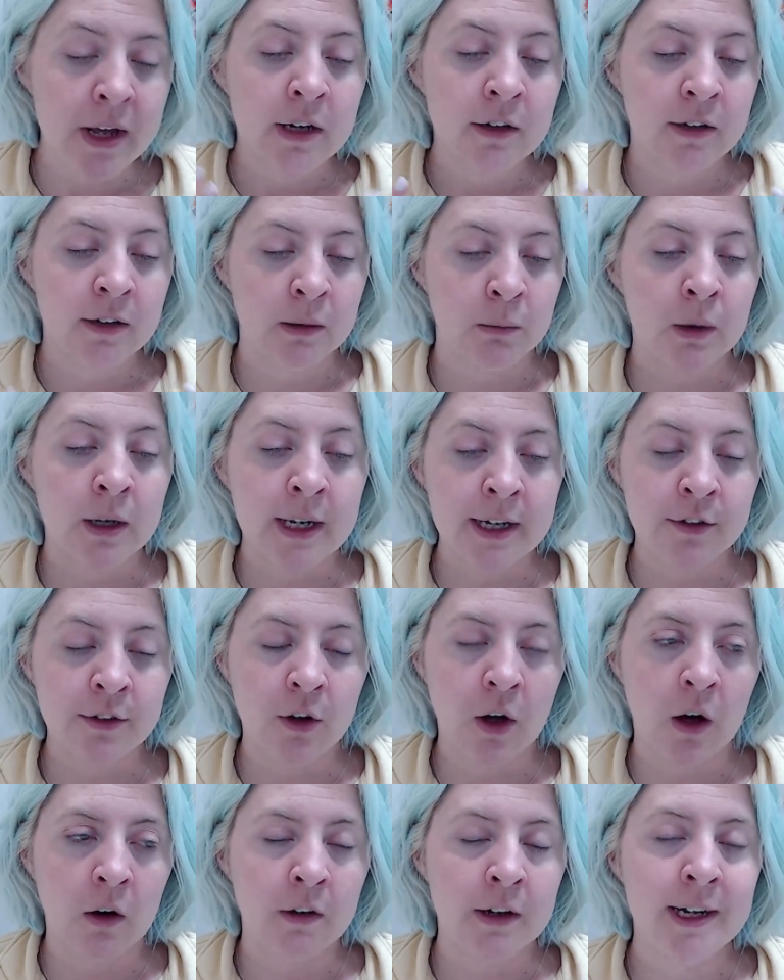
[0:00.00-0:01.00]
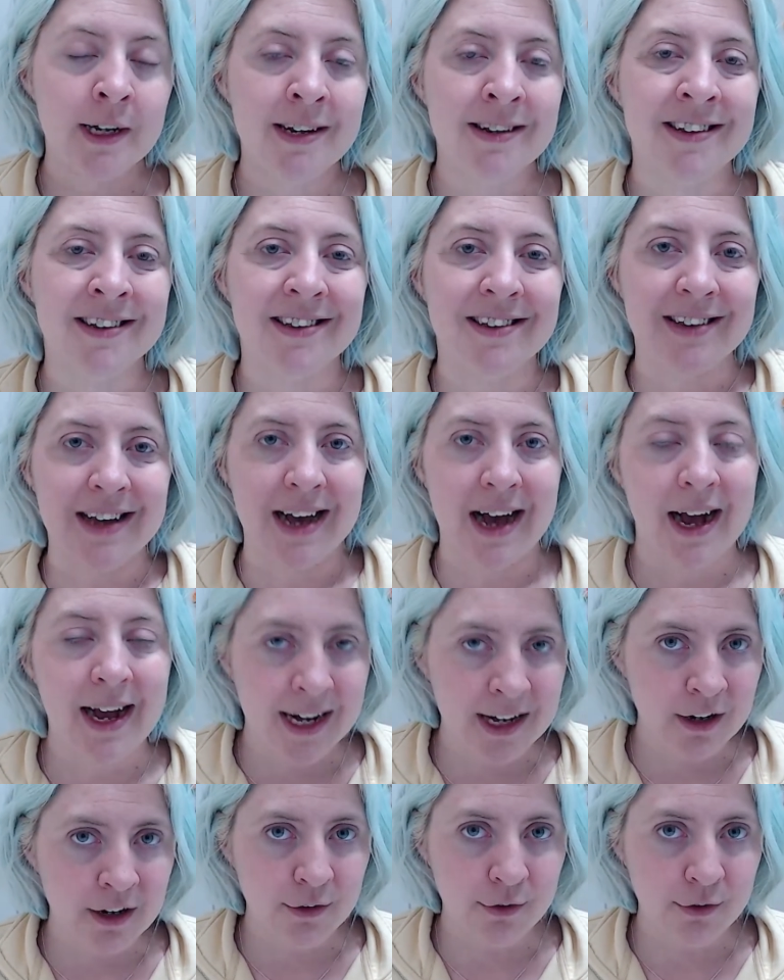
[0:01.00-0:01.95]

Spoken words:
Someone has already designed